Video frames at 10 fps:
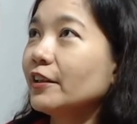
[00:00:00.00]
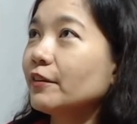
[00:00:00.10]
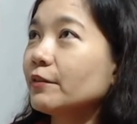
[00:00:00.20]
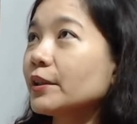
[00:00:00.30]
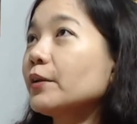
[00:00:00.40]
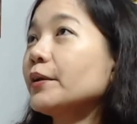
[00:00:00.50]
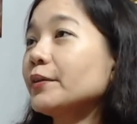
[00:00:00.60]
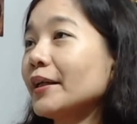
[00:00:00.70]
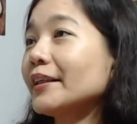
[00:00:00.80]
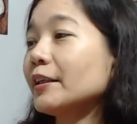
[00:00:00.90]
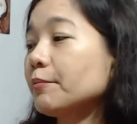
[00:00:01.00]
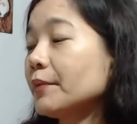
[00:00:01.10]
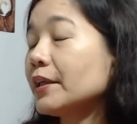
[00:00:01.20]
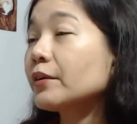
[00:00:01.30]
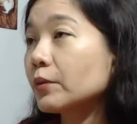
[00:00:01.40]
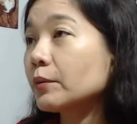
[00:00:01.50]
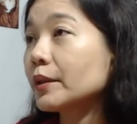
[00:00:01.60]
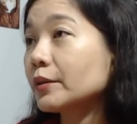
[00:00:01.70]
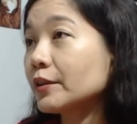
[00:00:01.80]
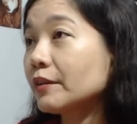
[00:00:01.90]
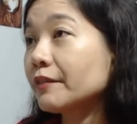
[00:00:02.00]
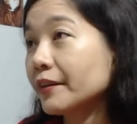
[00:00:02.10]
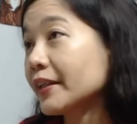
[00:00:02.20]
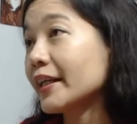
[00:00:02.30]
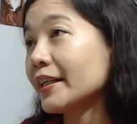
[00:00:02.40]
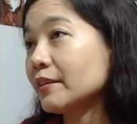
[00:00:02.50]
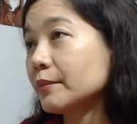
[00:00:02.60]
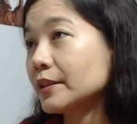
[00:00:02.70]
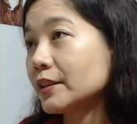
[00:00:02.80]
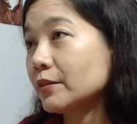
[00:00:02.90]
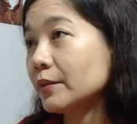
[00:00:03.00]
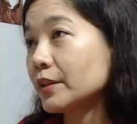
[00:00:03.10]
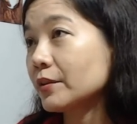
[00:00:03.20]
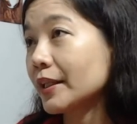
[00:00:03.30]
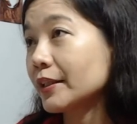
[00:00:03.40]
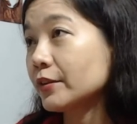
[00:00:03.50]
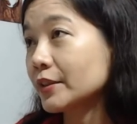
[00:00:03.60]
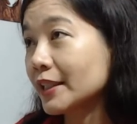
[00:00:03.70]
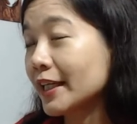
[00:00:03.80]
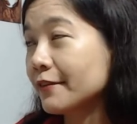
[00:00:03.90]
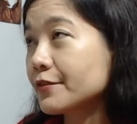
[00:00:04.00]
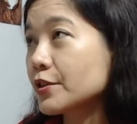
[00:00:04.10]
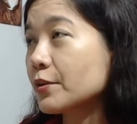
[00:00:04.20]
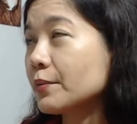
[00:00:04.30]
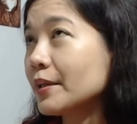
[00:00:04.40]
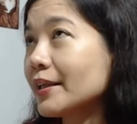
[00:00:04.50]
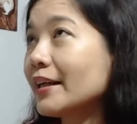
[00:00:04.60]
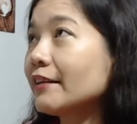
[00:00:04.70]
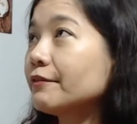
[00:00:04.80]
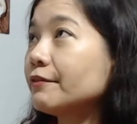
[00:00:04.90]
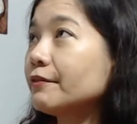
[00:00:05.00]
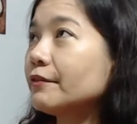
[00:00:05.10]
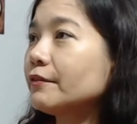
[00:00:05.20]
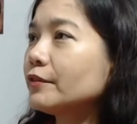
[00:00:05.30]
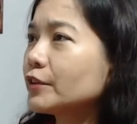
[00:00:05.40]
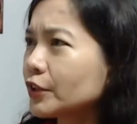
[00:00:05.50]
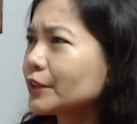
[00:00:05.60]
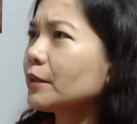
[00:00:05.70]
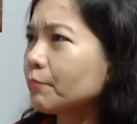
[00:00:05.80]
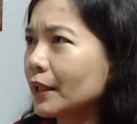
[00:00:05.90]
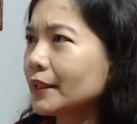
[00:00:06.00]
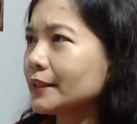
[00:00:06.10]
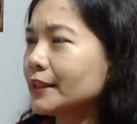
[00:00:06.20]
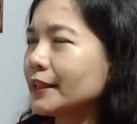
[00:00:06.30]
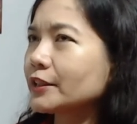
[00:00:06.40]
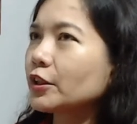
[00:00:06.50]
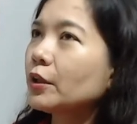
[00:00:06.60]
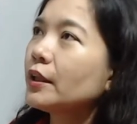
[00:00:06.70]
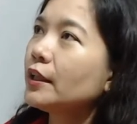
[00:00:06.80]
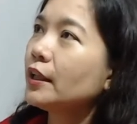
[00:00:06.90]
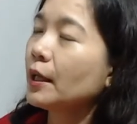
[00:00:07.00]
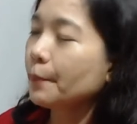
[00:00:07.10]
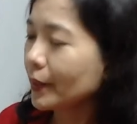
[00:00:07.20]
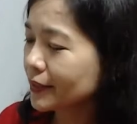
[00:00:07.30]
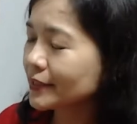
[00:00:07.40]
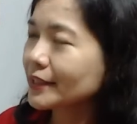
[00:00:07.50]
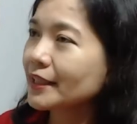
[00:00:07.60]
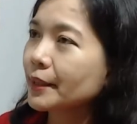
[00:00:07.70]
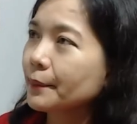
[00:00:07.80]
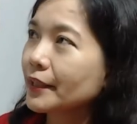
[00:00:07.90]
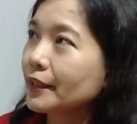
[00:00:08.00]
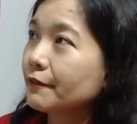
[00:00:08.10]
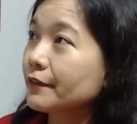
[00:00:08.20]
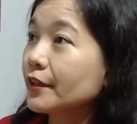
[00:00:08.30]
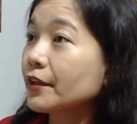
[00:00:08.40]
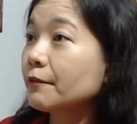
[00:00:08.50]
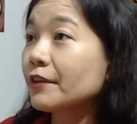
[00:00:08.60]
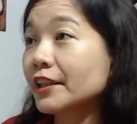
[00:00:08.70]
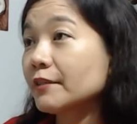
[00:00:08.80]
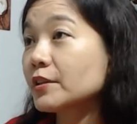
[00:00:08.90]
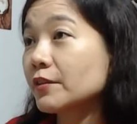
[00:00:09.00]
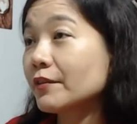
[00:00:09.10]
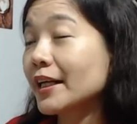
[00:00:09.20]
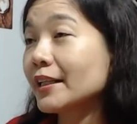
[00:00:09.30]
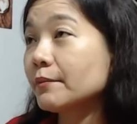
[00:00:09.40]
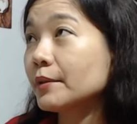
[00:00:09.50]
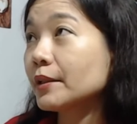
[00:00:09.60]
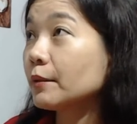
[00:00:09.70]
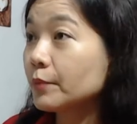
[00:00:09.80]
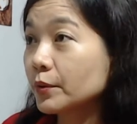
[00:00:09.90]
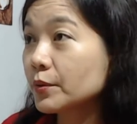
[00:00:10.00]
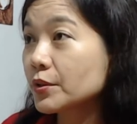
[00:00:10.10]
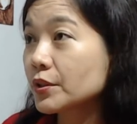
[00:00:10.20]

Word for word: we're going to end up being cruel to the very animals that we tried to save. So mm. we have certain policies. So ang policy namin, if they're victims of animal abuse,